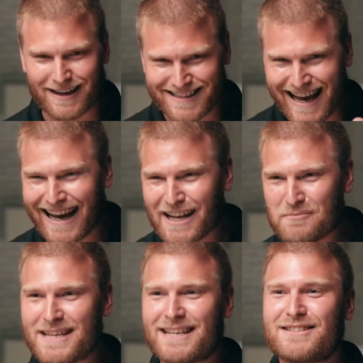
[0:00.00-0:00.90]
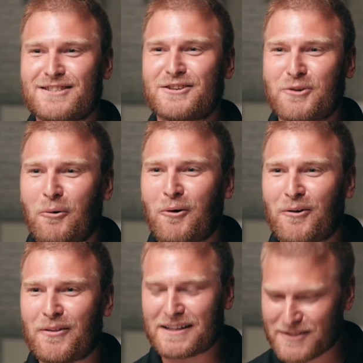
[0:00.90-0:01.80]
autonomy is the goal.
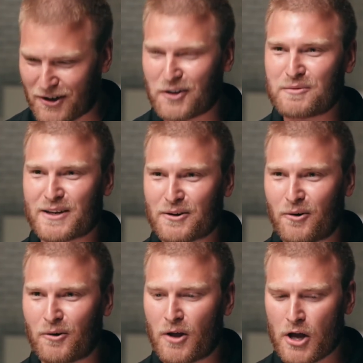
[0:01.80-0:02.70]
That's the ultimate goal.